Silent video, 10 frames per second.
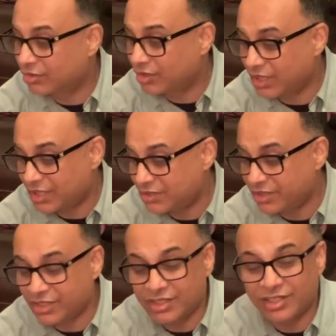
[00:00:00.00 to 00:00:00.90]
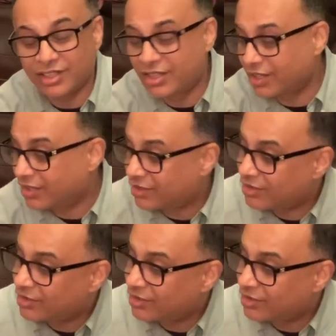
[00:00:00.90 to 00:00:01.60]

You can actually get,